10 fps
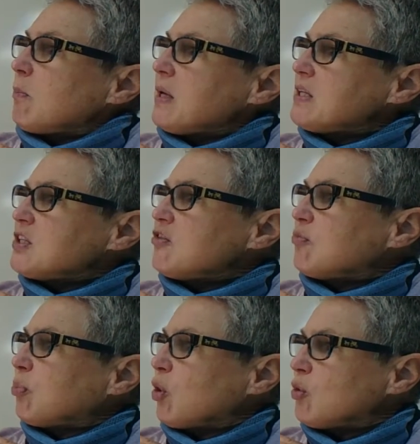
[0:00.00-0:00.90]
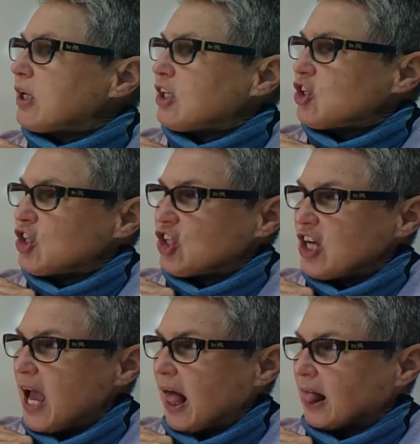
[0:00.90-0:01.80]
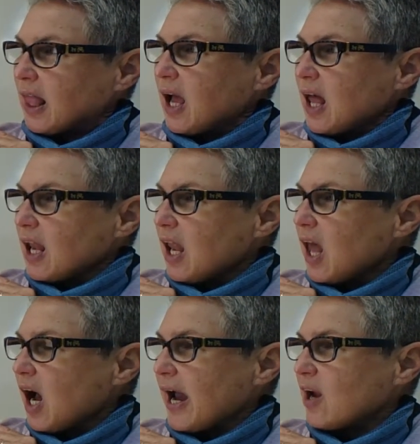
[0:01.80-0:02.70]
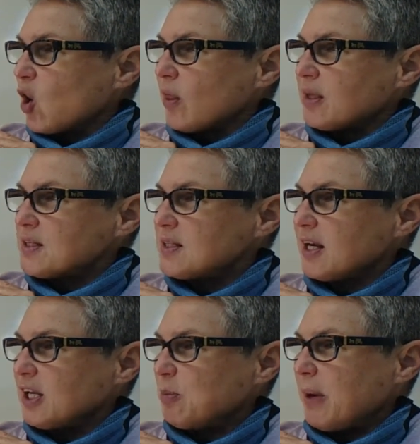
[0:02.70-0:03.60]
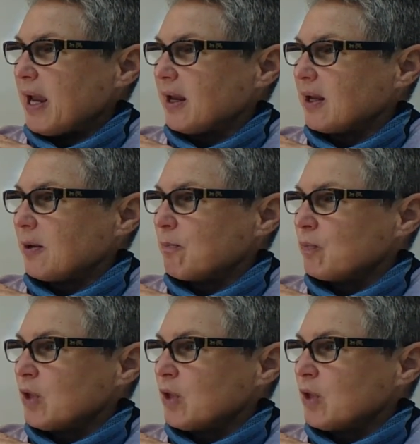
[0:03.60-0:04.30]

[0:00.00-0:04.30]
Bits of broken shell lie on the sunny bank.